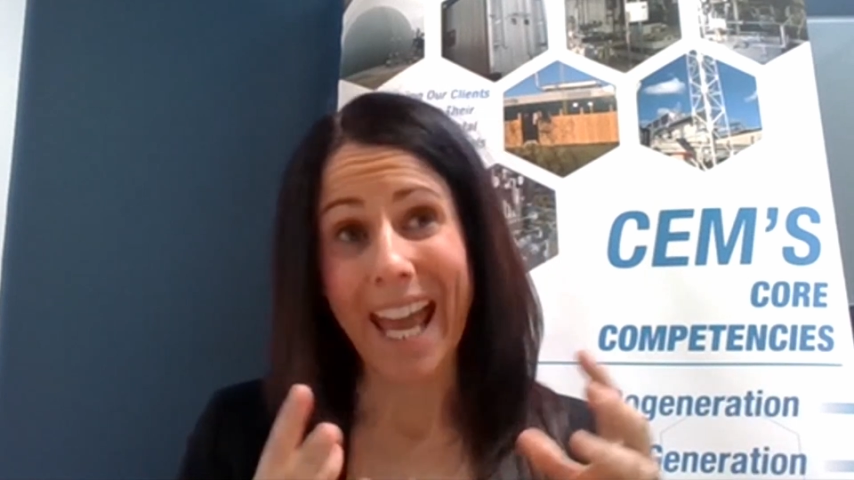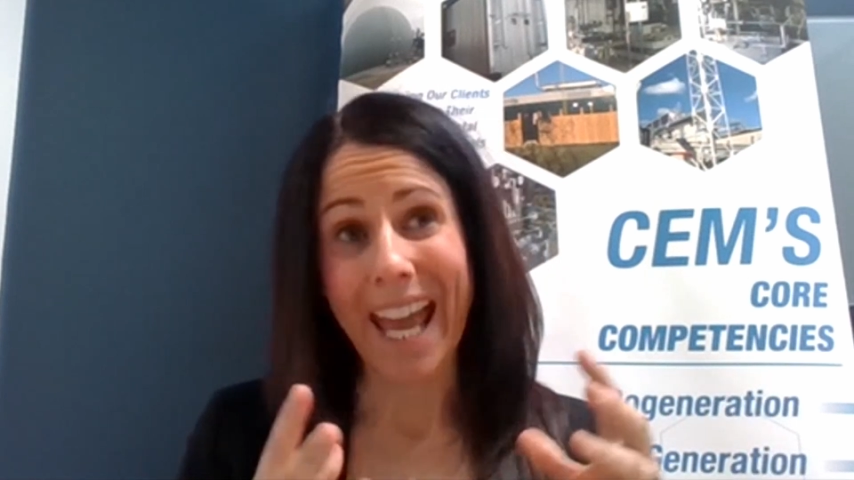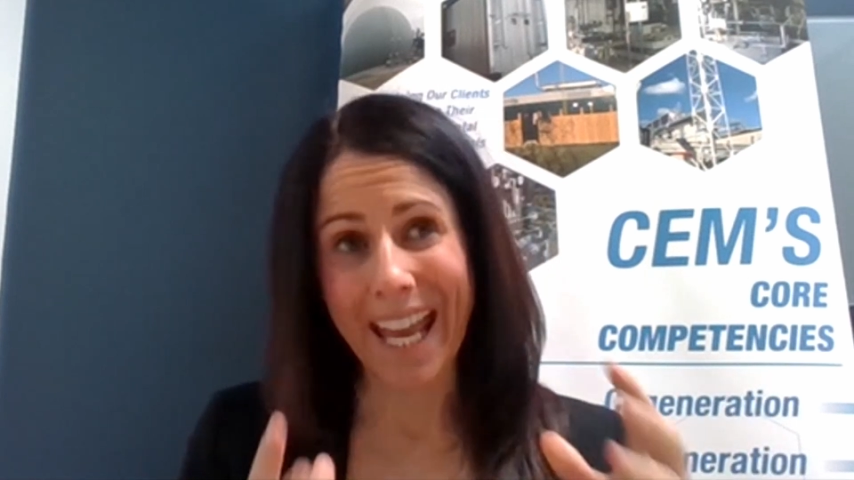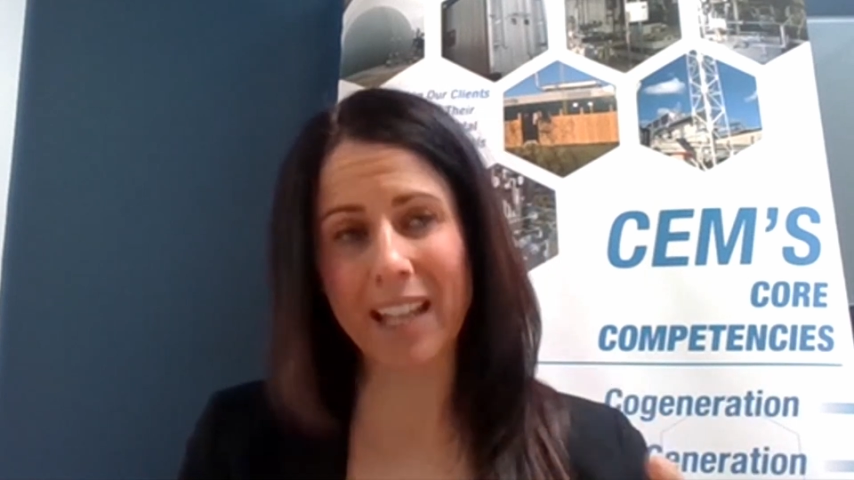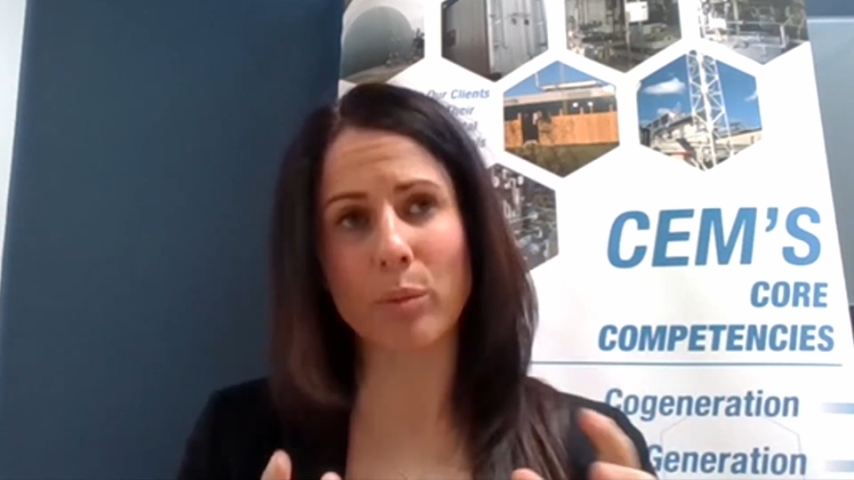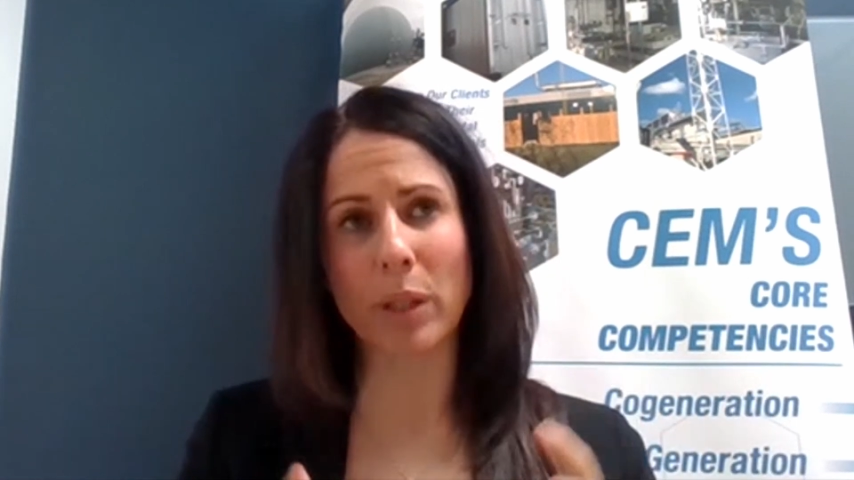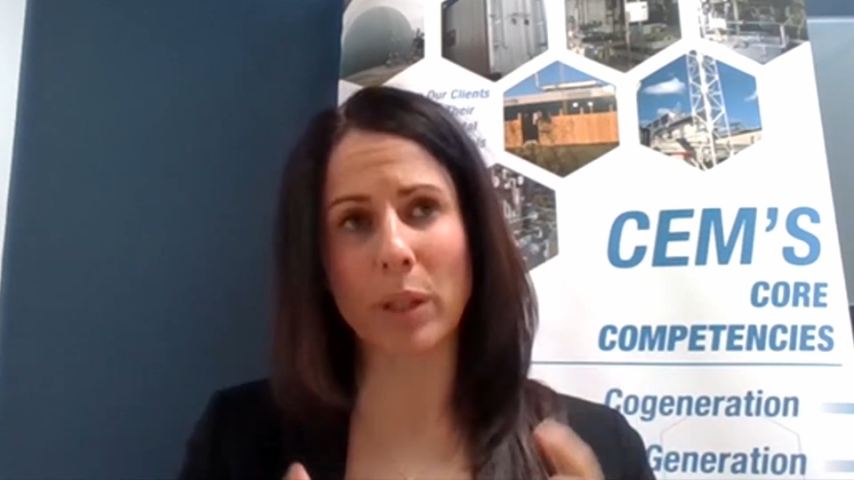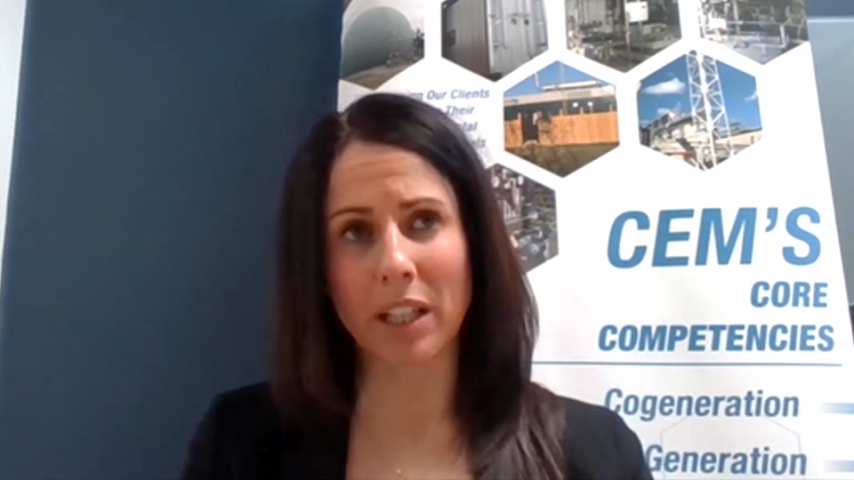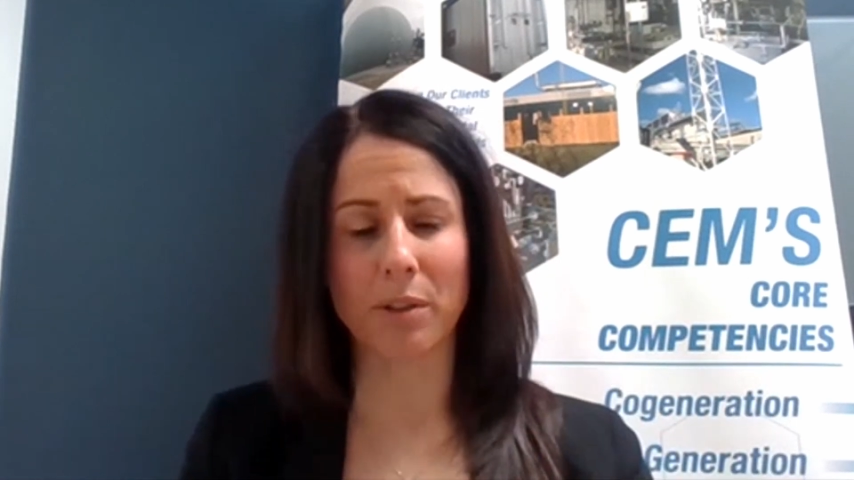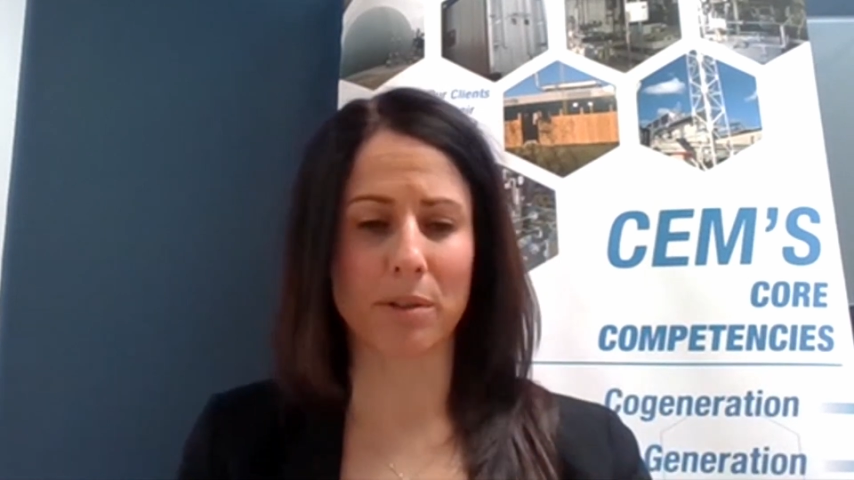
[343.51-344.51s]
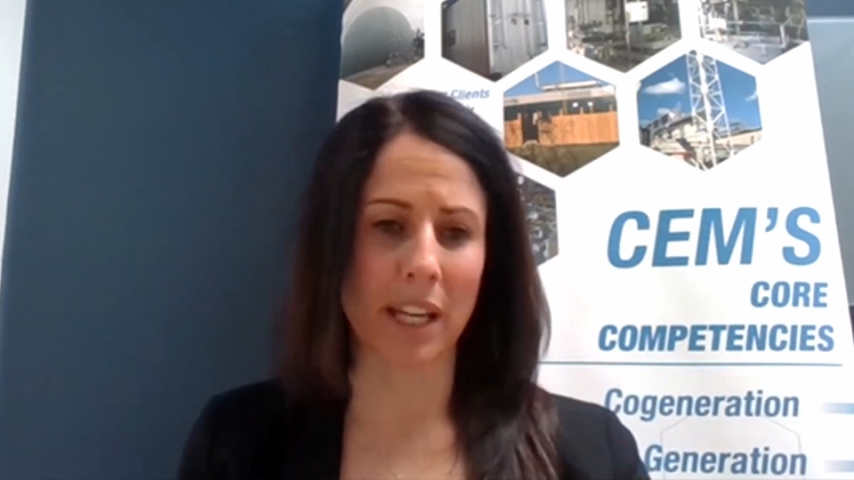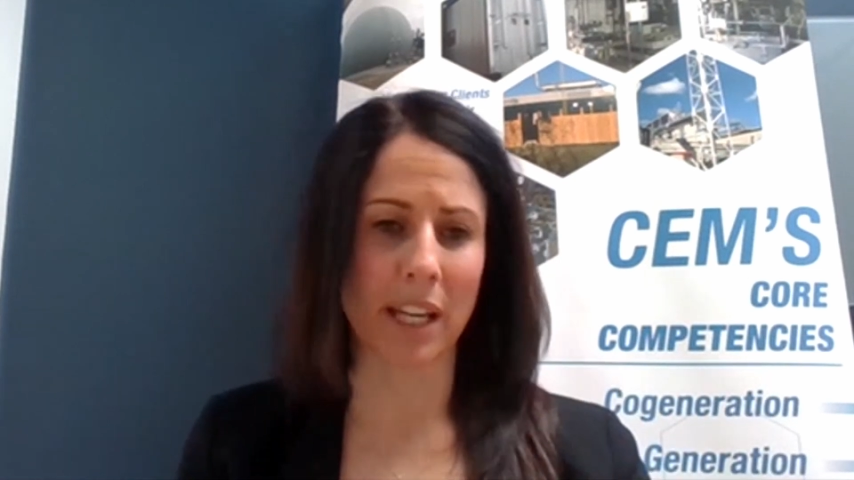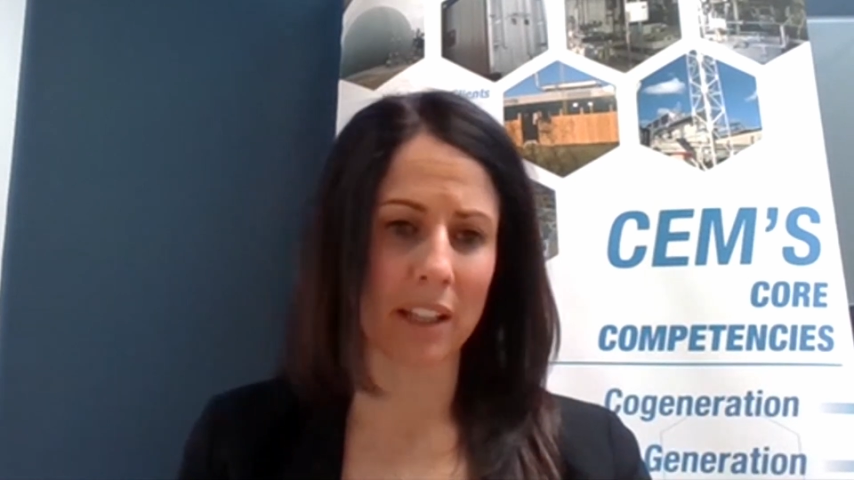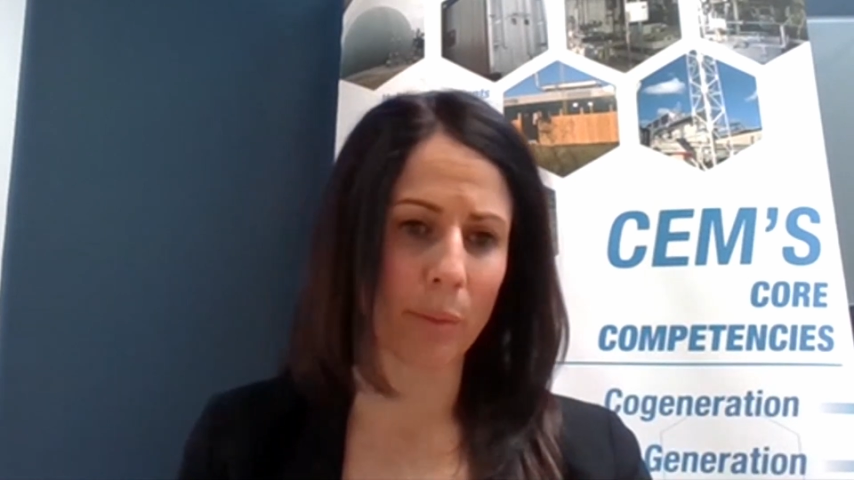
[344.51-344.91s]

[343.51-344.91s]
And we understand